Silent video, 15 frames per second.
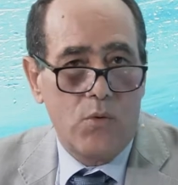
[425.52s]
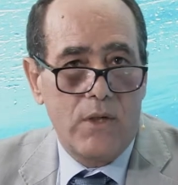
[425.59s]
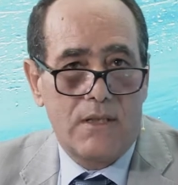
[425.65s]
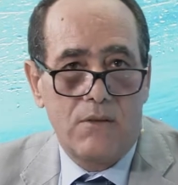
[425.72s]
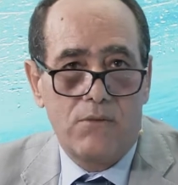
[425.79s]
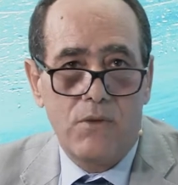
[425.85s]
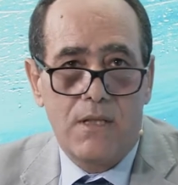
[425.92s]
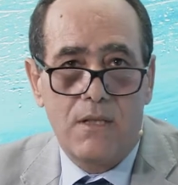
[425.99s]
we
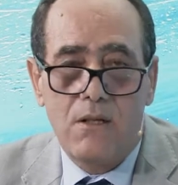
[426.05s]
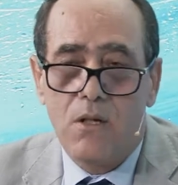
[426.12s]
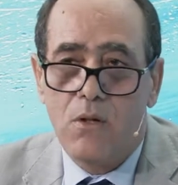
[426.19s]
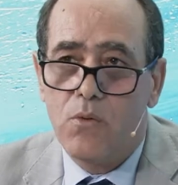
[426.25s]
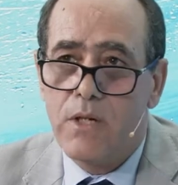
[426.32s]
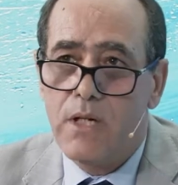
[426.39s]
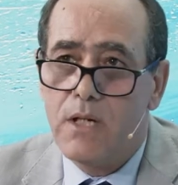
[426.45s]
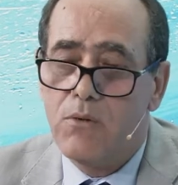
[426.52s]

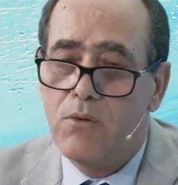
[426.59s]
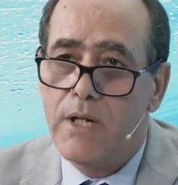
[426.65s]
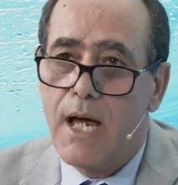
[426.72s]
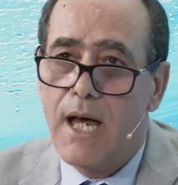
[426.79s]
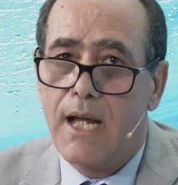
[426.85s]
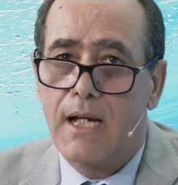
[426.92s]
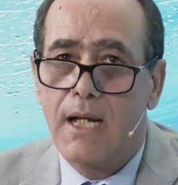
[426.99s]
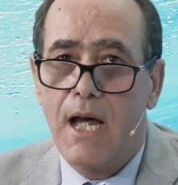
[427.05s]

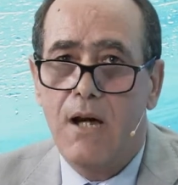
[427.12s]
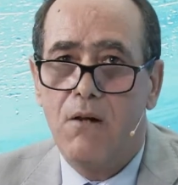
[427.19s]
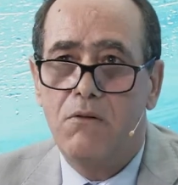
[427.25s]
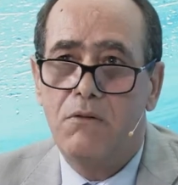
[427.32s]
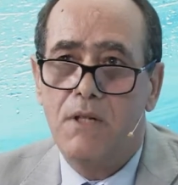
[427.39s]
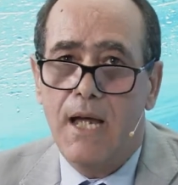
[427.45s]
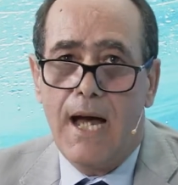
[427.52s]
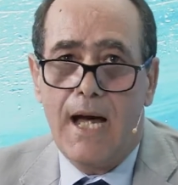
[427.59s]
are
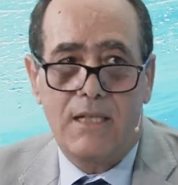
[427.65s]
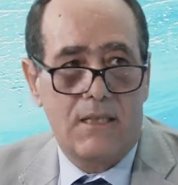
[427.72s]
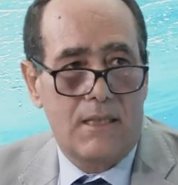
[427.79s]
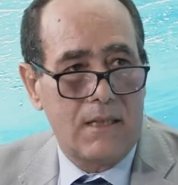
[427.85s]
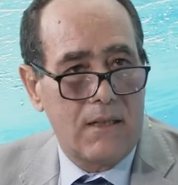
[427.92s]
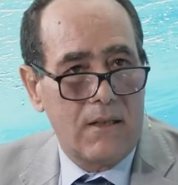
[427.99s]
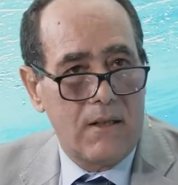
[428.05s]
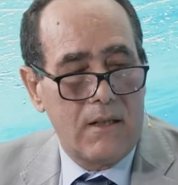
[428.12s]
now
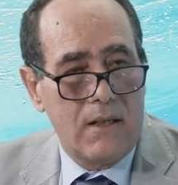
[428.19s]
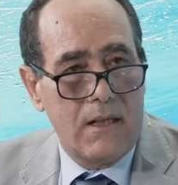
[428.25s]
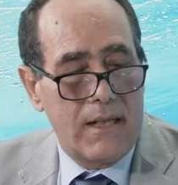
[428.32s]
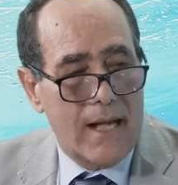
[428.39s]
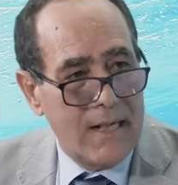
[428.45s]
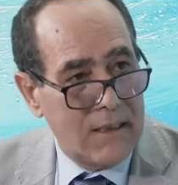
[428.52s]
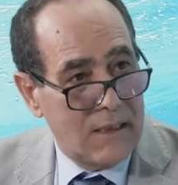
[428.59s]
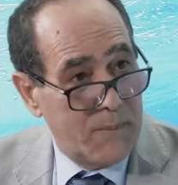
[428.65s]
at
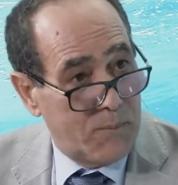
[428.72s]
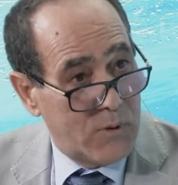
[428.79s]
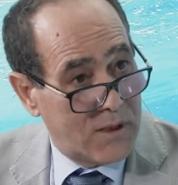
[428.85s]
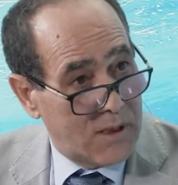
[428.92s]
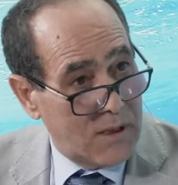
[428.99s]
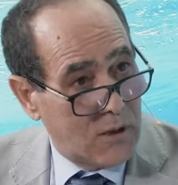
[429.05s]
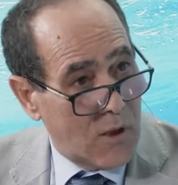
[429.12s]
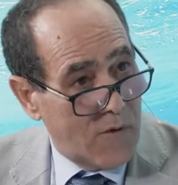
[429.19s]

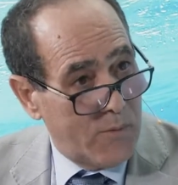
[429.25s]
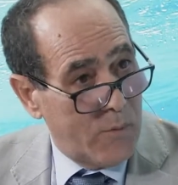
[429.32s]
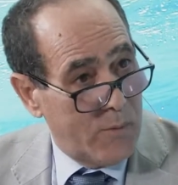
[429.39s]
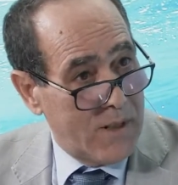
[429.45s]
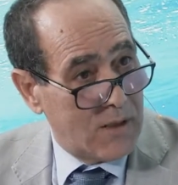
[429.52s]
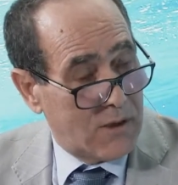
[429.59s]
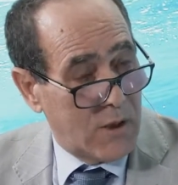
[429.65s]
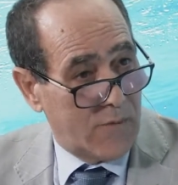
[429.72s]
90% of
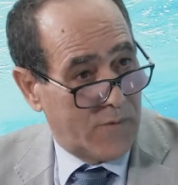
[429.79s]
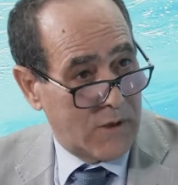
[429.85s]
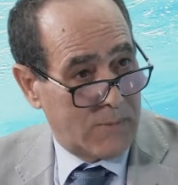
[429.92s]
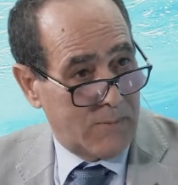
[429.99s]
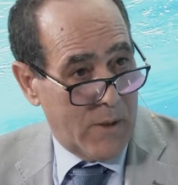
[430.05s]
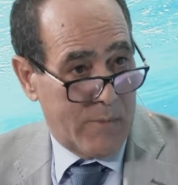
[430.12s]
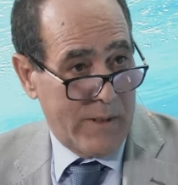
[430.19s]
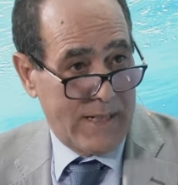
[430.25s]

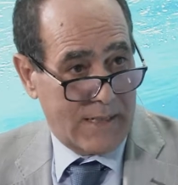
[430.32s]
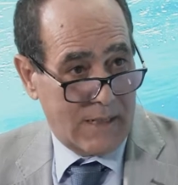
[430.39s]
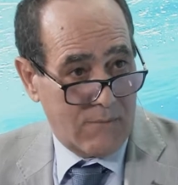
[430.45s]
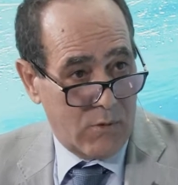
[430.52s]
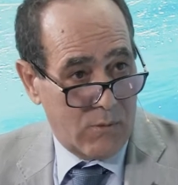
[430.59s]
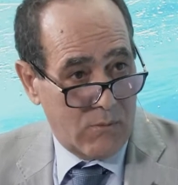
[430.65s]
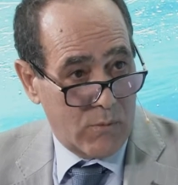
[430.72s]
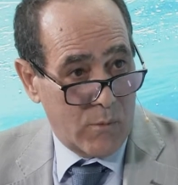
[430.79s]
surface
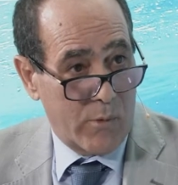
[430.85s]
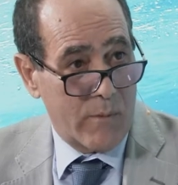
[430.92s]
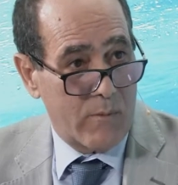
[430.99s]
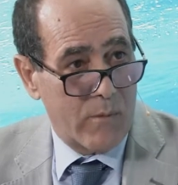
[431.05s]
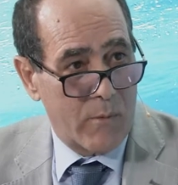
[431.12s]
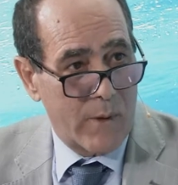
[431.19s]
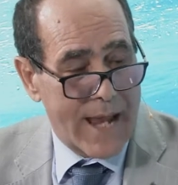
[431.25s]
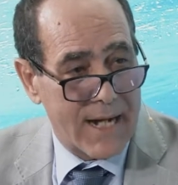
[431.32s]

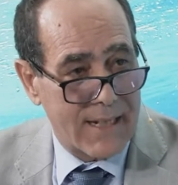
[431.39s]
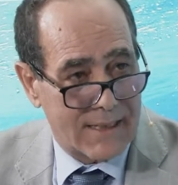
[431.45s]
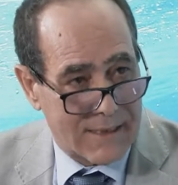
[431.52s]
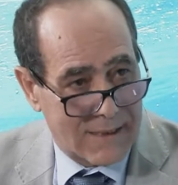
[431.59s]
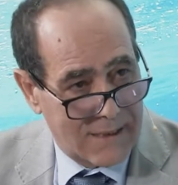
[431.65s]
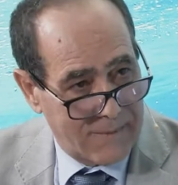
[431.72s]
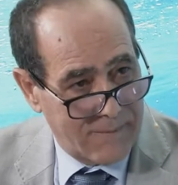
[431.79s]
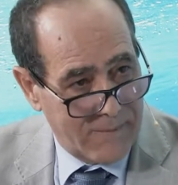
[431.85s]

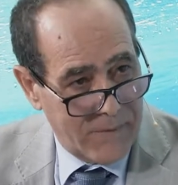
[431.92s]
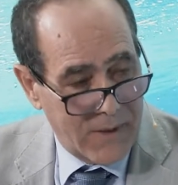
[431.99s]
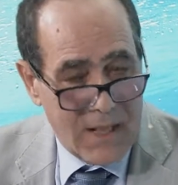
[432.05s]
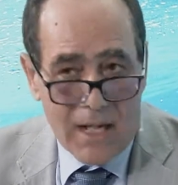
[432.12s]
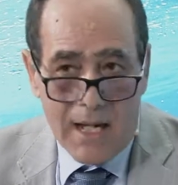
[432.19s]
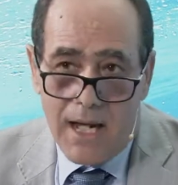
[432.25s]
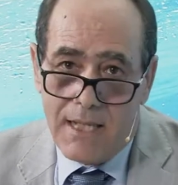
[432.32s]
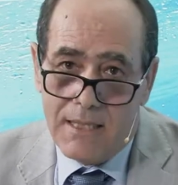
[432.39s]
mobilized,
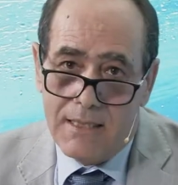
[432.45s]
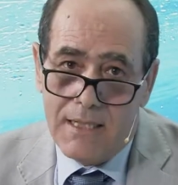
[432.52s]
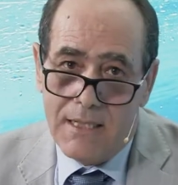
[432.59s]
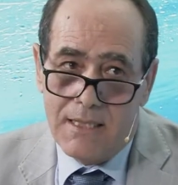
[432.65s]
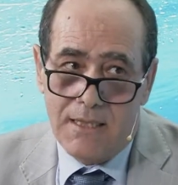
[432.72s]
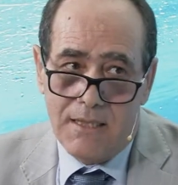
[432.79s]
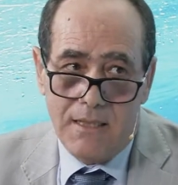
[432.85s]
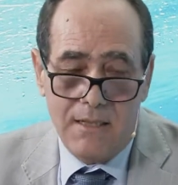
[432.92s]
and
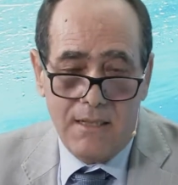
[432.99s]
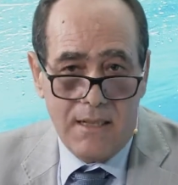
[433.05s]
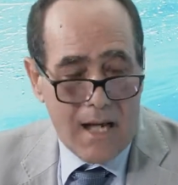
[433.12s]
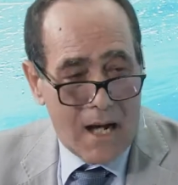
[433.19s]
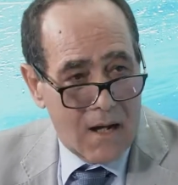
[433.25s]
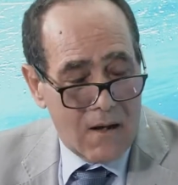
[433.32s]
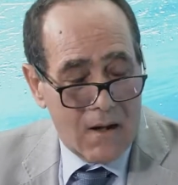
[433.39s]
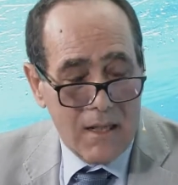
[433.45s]
it's
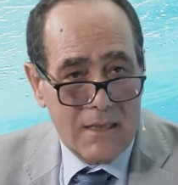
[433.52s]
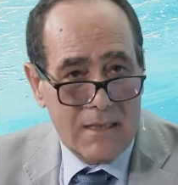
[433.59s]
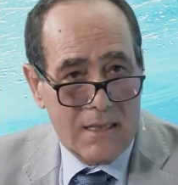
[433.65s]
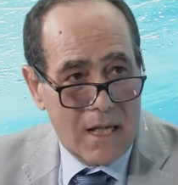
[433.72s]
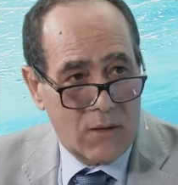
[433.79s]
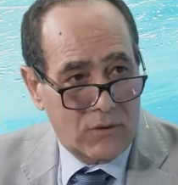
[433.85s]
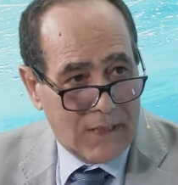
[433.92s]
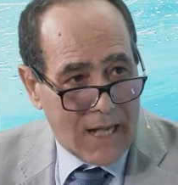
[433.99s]

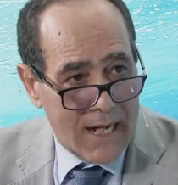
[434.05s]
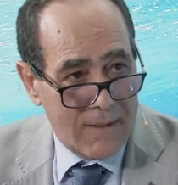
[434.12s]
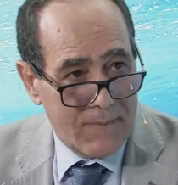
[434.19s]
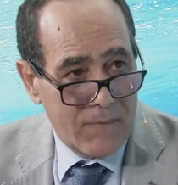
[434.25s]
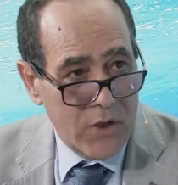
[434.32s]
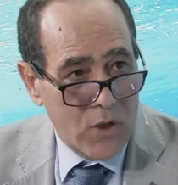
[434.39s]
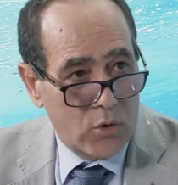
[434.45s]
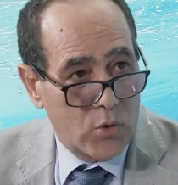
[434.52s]
now
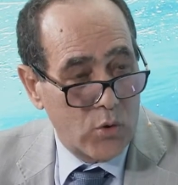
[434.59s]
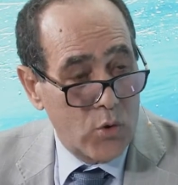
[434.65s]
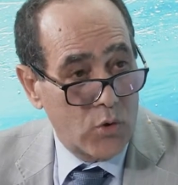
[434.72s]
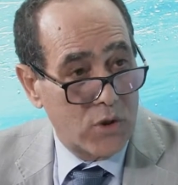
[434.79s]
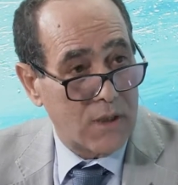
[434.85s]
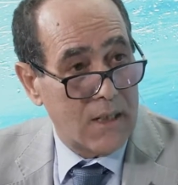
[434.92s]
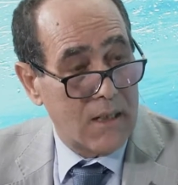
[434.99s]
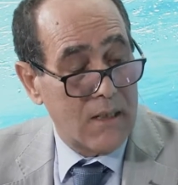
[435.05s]
time to
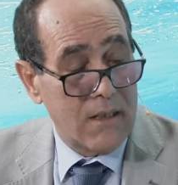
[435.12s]
use,